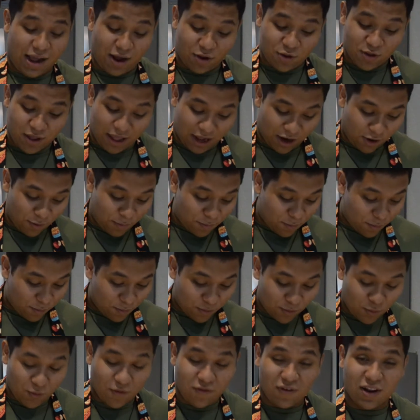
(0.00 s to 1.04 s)
to help
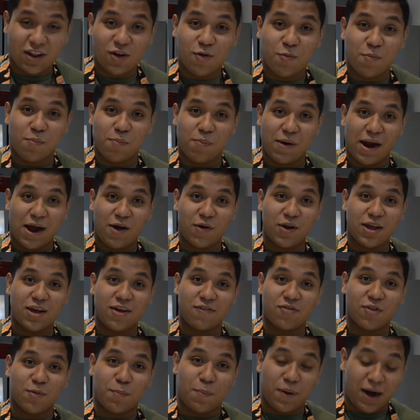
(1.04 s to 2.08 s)
with a little browning of
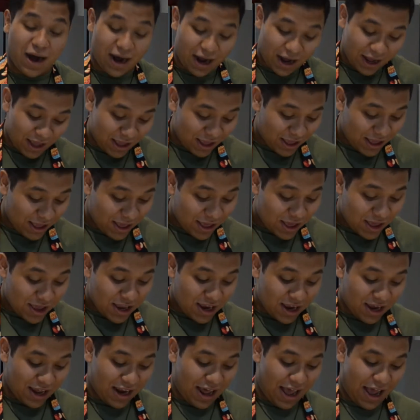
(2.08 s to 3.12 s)
the pie, I'm
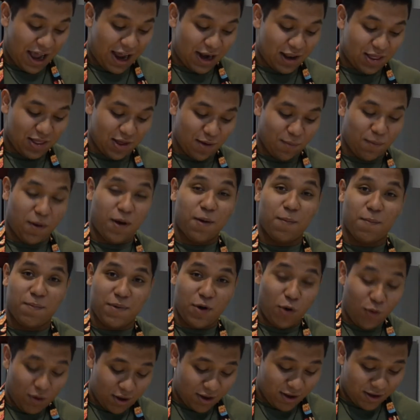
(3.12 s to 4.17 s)
going to add some
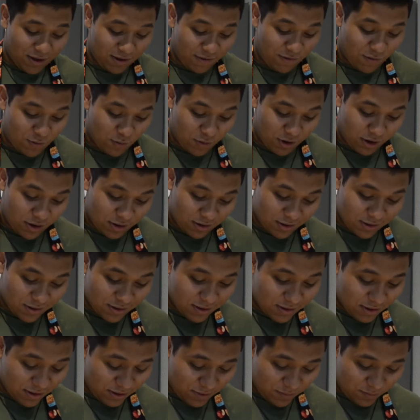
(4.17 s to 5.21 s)
milk, of course.
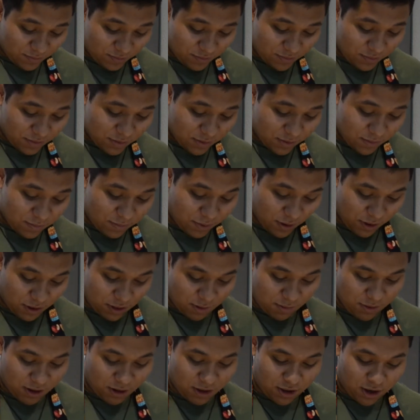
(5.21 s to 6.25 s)
Put
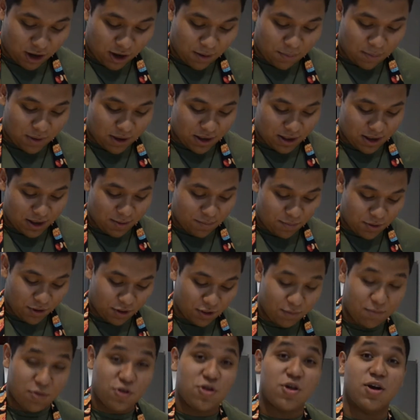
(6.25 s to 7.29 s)
some on top and then put
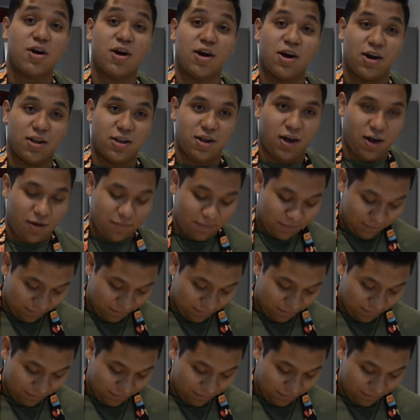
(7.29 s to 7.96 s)
some sugar on top.